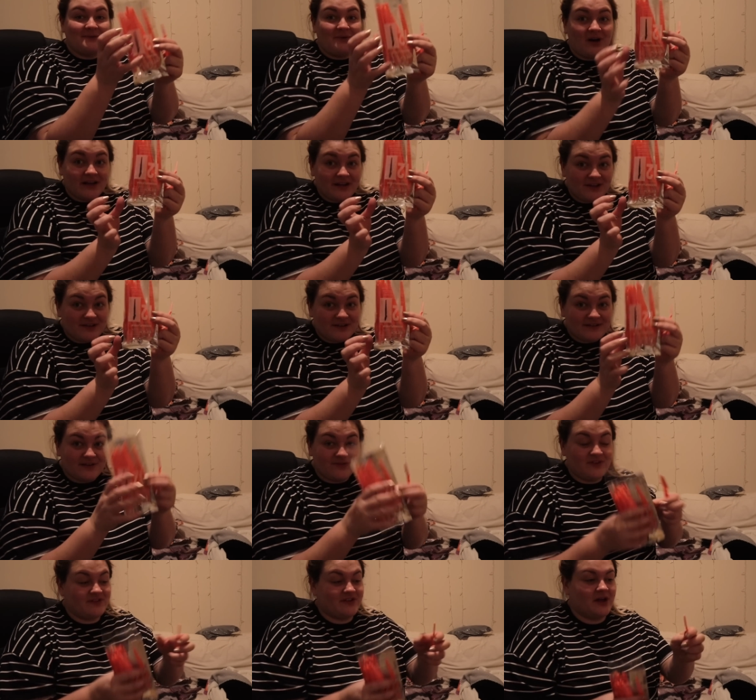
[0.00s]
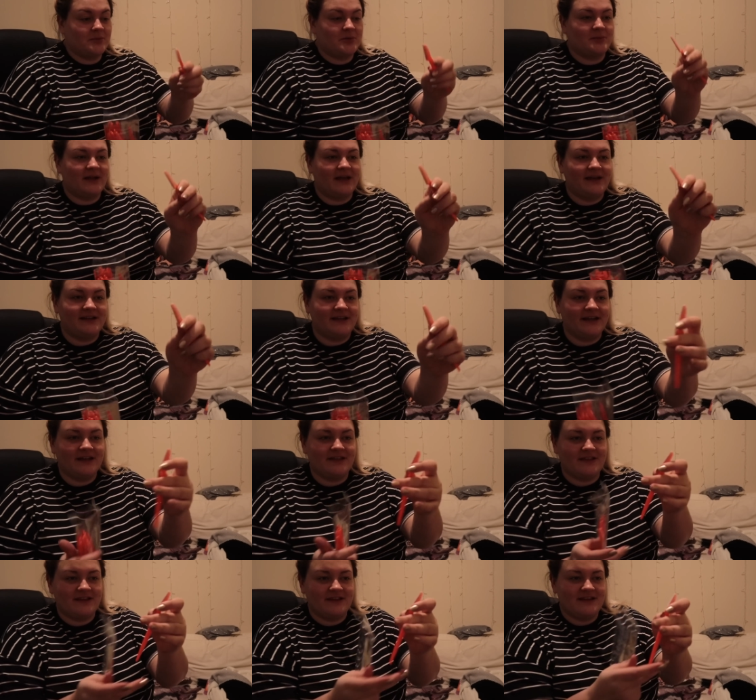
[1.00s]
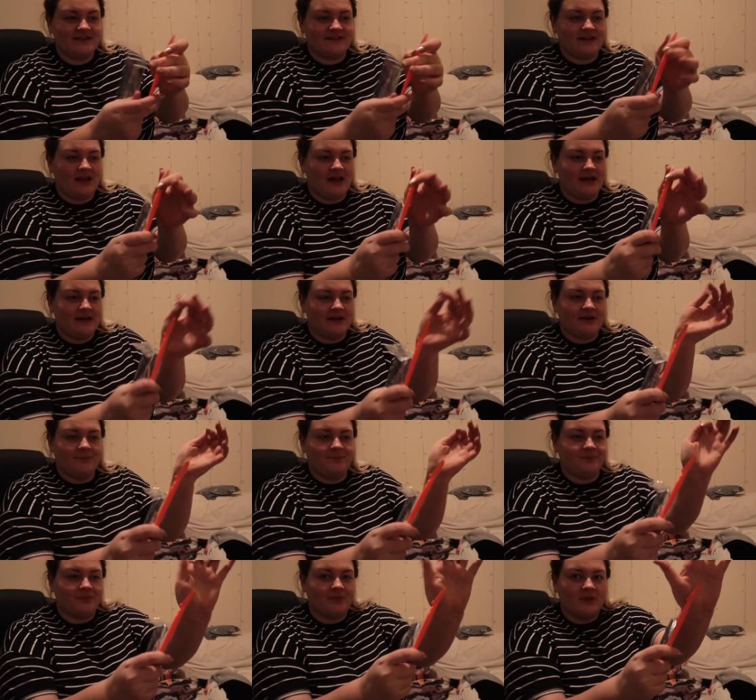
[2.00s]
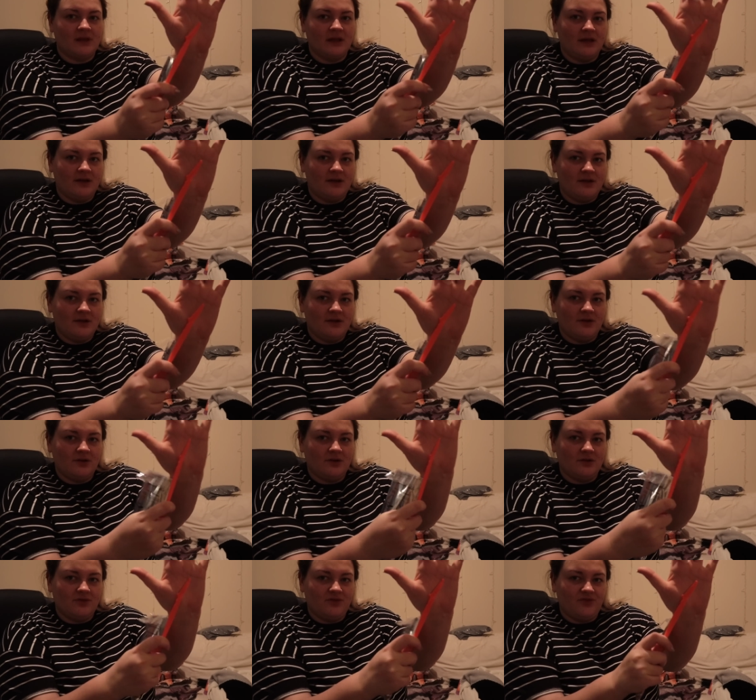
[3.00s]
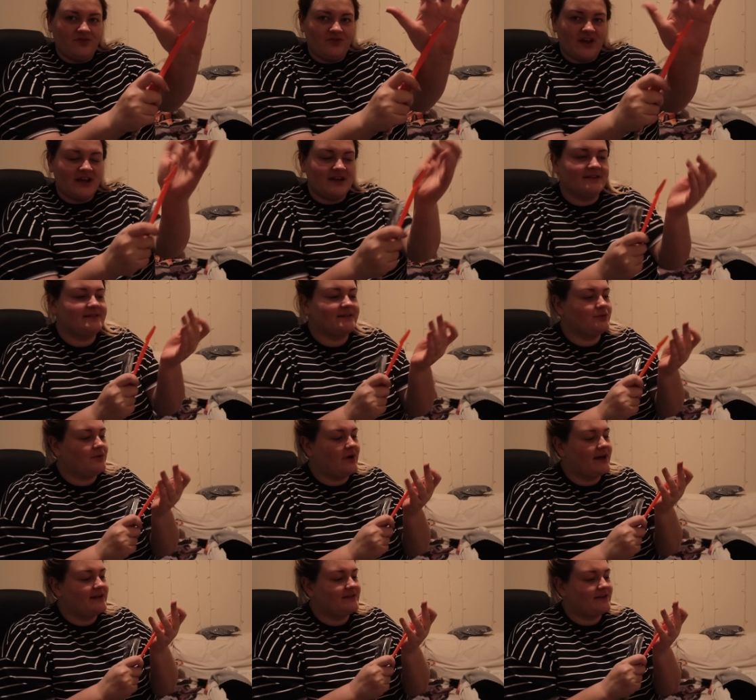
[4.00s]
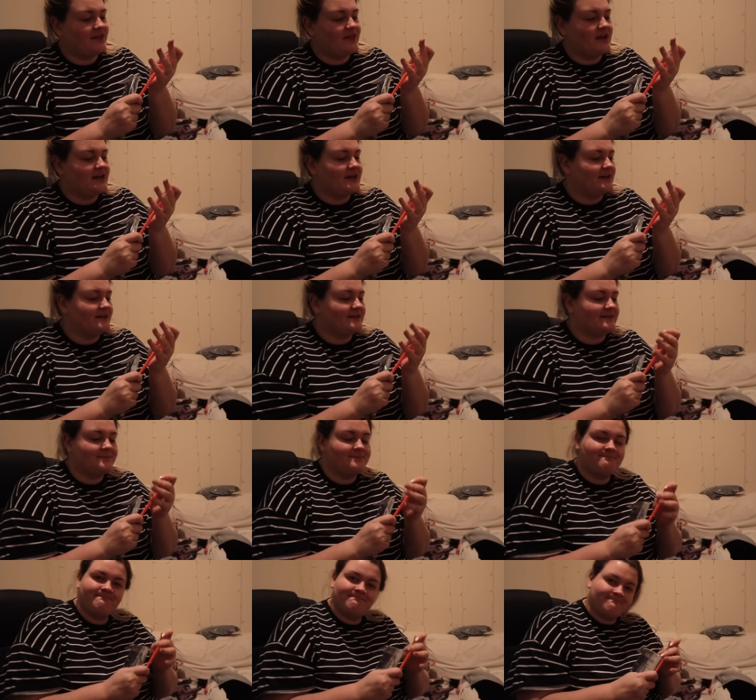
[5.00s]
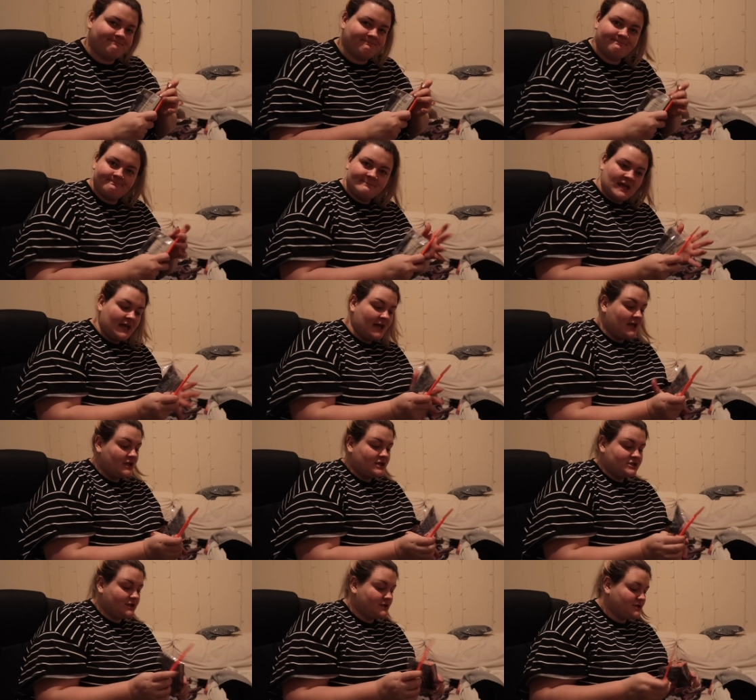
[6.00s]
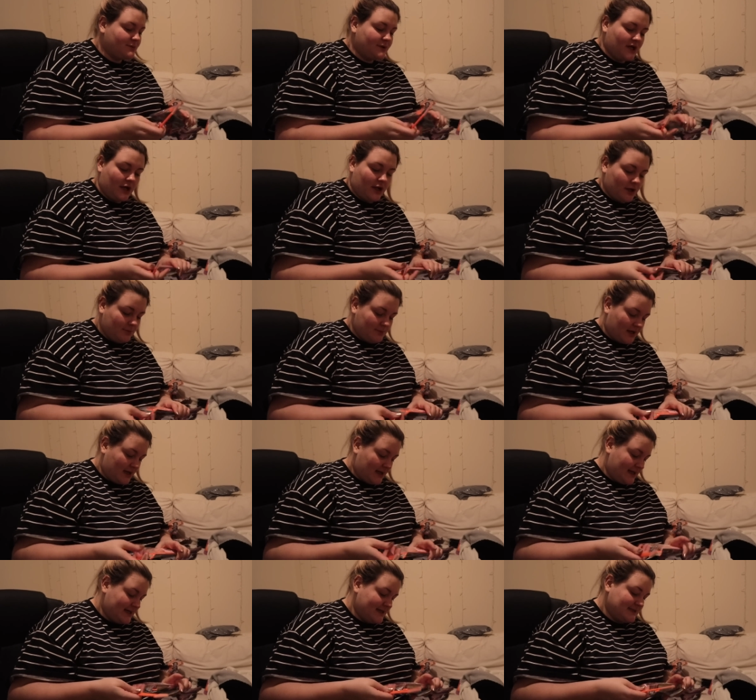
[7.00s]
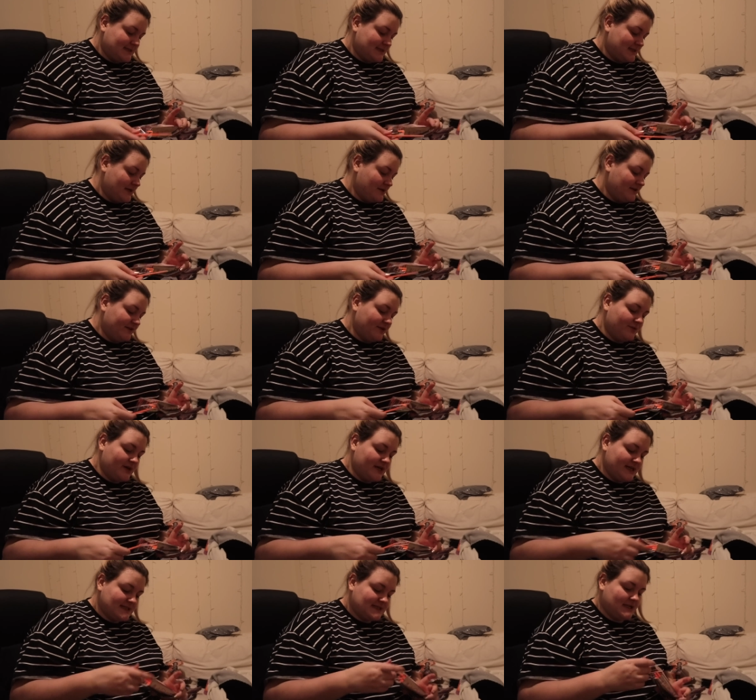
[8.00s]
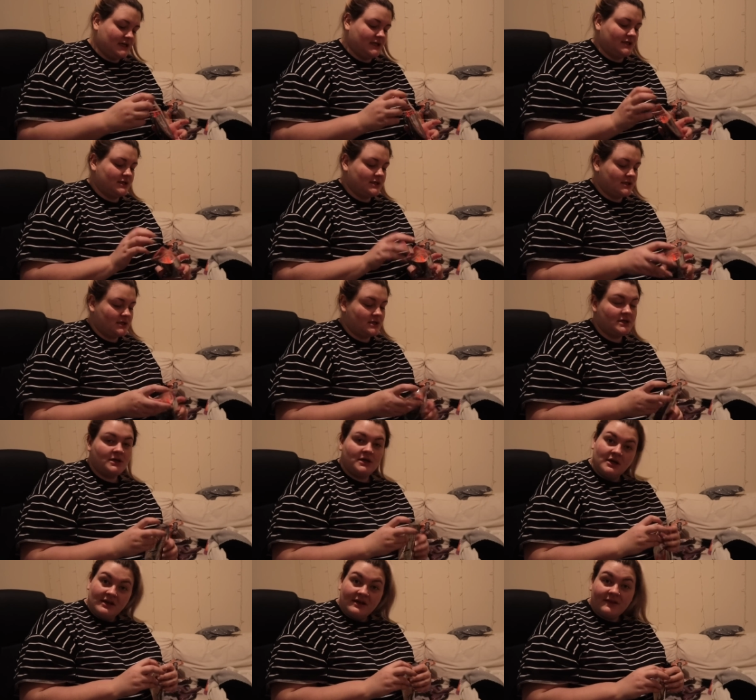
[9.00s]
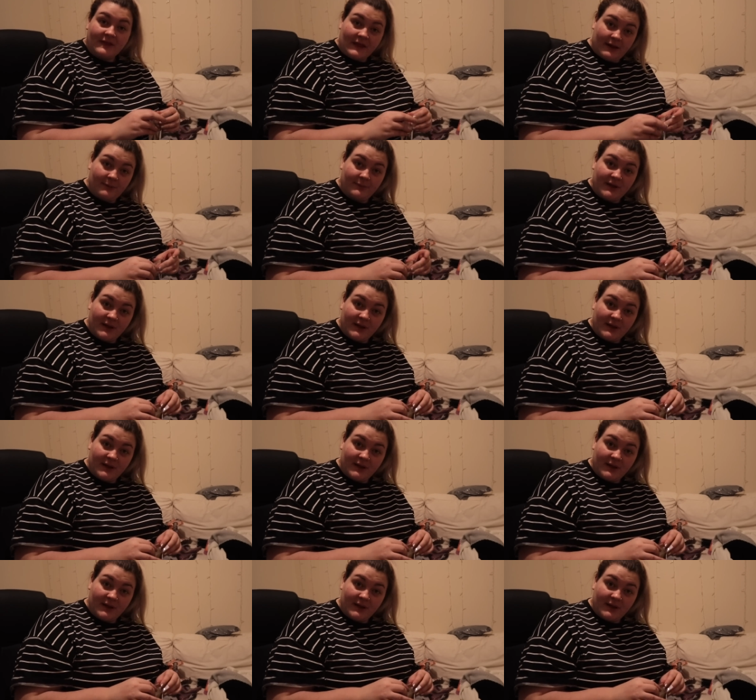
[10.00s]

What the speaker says: are what I used for dermaplaning. They're these like face razor things. Don't do it at home, guys. There is a reason that